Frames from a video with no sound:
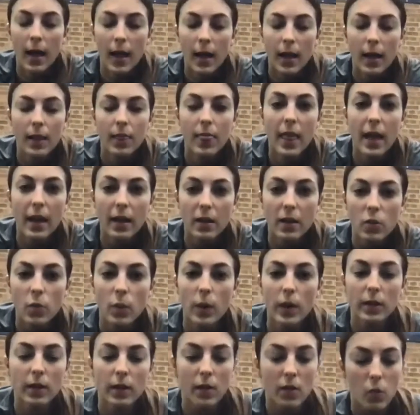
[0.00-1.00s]
Next
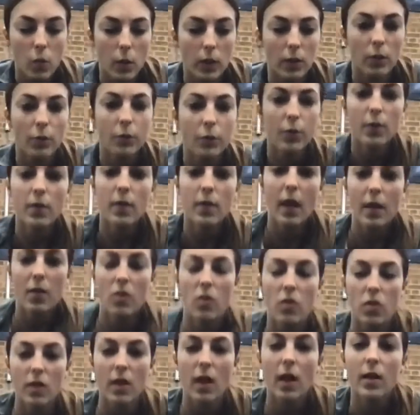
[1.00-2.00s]
one is one of those
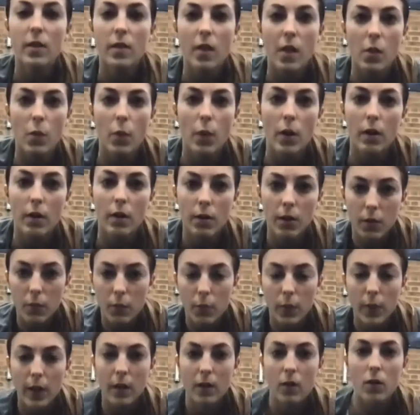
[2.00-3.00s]
exercises where
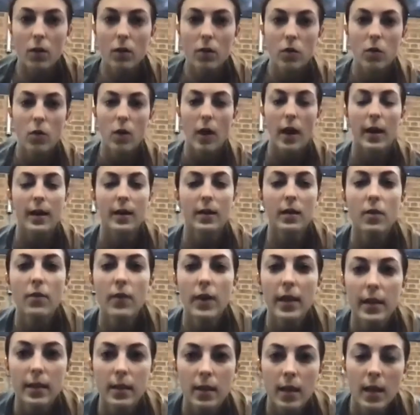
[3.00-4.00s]
we are going to
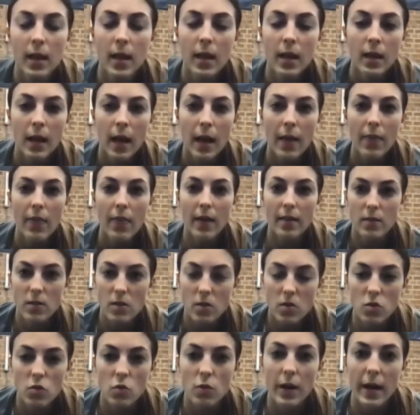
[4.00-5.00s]
activate and then
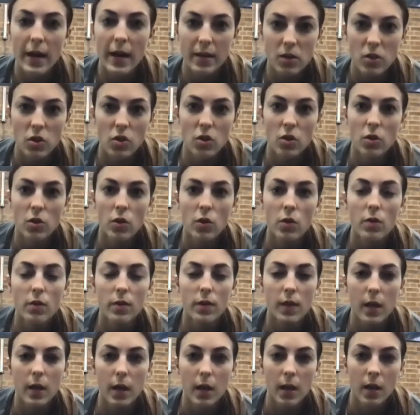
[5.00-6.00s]
stretch
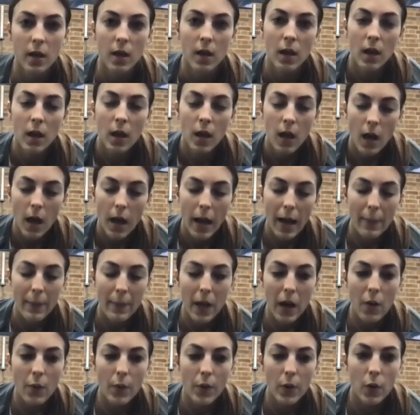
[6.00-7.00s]
using
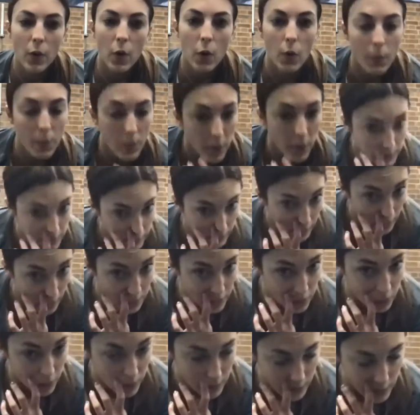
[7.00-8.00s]
our whole body
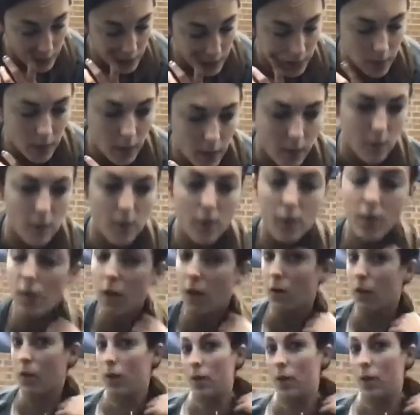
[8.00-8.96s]
as resistance. So